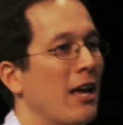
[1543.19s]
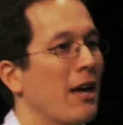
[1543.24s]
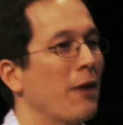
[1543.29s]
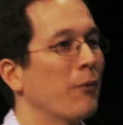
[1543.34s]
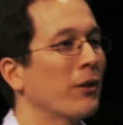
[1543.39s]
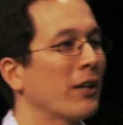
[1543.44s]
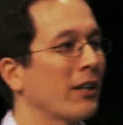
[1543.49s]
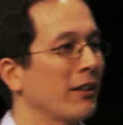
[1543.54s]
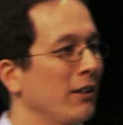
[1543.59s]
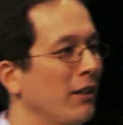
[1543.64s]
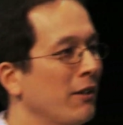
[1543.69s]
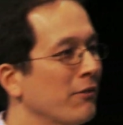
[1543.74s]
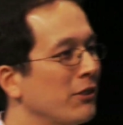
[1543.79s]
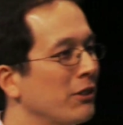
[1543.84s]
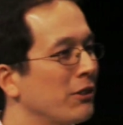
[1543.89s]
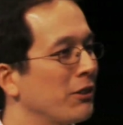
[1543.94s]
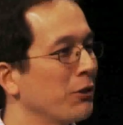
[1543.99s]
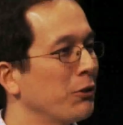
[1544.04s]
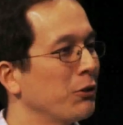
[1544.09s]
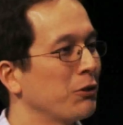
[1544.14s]
And what I'd love to
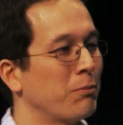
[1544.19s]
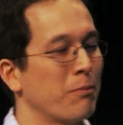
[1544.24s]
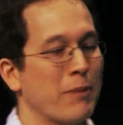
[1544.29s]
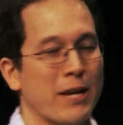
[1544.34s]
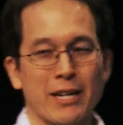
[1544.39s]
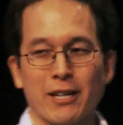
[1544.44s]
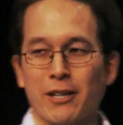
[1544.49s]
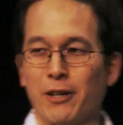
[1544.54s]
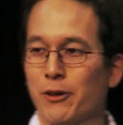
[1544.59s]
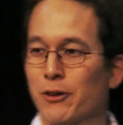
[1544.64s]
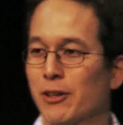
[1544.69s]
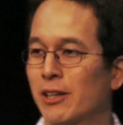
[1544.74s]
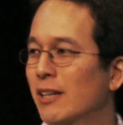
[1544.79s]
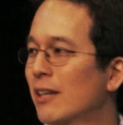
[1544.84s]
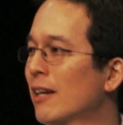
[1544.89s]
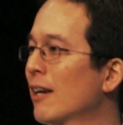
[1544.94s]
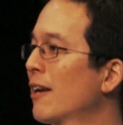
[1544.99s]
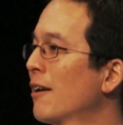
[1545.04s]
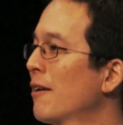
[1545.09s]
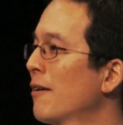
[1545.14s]
do is make
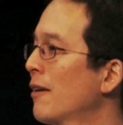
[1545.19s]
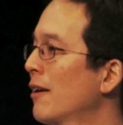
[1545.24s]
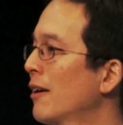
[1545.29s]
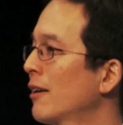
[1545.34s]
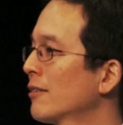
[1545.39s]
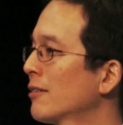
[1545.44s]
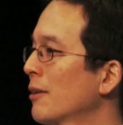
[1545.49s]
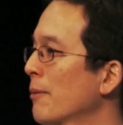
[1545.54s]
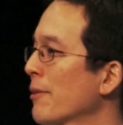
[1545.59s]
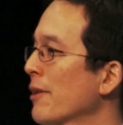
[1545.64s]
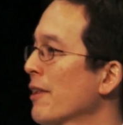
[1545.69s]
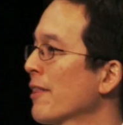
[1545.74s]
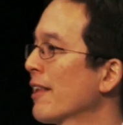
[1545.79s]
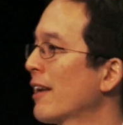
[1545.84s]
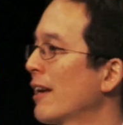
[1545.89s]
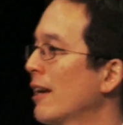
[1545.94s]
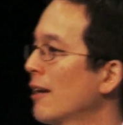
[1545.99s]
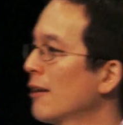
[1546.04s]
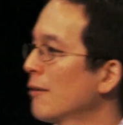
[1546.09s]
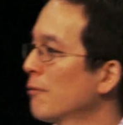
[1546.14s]
coding something
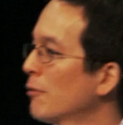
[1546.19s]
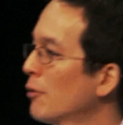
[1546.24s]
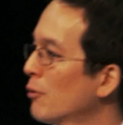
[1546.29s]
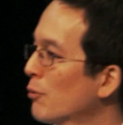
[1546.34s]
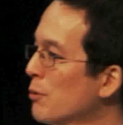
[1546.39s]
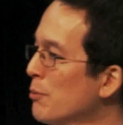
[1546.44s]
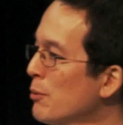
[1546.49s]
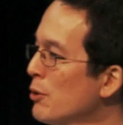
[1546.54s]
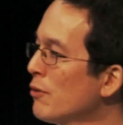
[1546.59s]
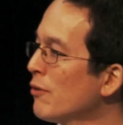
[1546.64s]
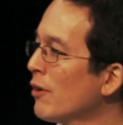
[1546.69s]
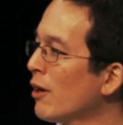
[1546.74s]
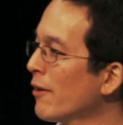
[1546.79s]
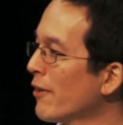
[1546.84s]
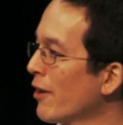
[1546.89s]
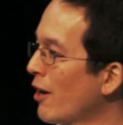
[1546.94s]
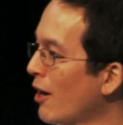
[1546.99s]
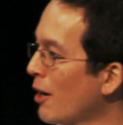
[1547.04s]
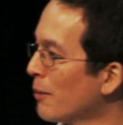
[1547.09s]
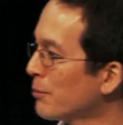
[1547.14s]
that remove all
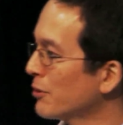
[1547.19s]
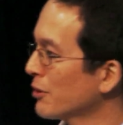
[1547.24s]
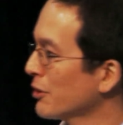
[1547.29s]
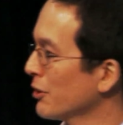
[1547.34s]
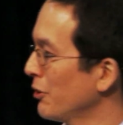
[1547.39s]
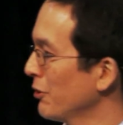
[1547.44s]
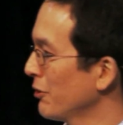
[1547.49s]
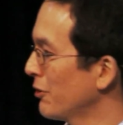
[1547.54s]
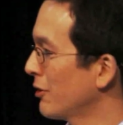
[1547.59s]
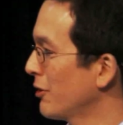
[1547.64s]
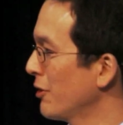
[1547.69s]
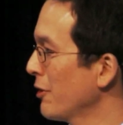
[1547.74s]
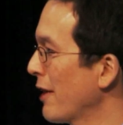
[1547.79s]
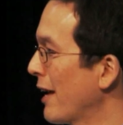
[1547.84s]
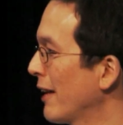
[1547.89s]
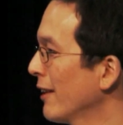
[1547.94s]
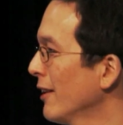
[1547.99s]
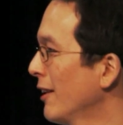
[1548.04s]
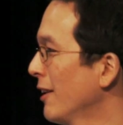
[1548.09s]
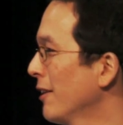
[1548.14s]
the obstacles to
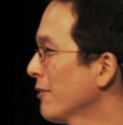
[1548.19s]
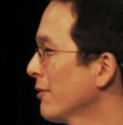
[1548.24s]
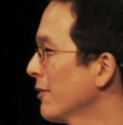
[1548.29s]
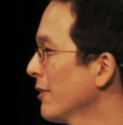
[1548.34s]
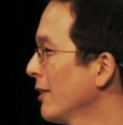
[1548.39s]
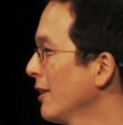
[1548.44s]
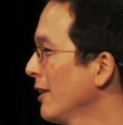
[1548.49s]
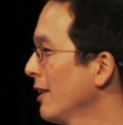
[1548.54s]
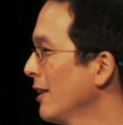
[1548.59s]
that love.